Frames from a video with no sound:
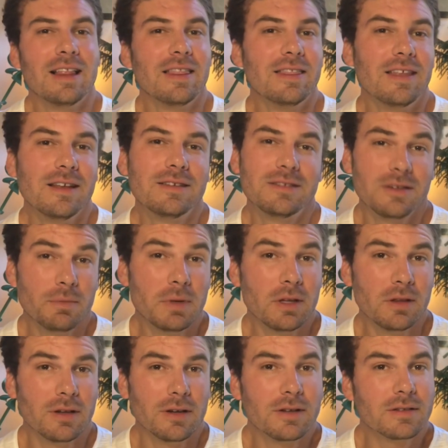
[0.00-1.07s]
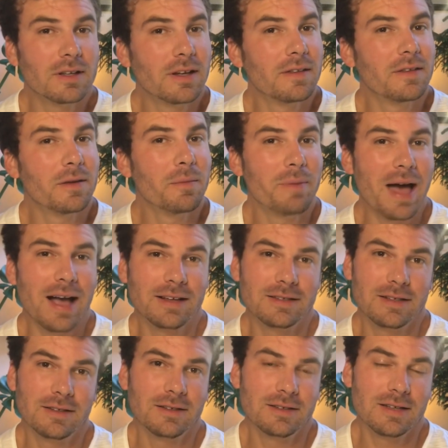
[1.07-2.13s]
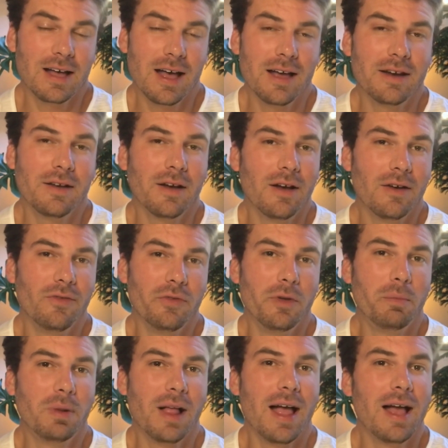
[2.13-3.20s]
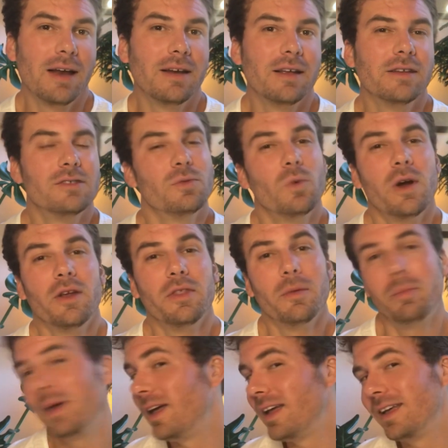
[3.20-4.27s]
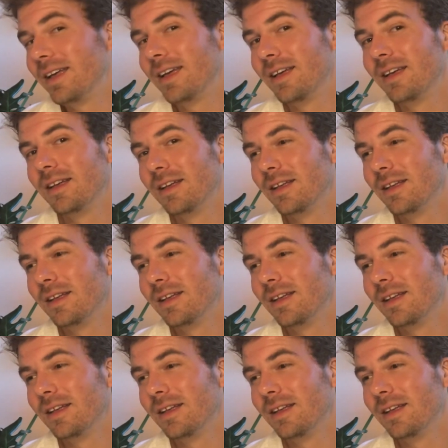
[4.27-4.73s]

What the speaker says: This to me looks like the abaxial side of the plant is where the pink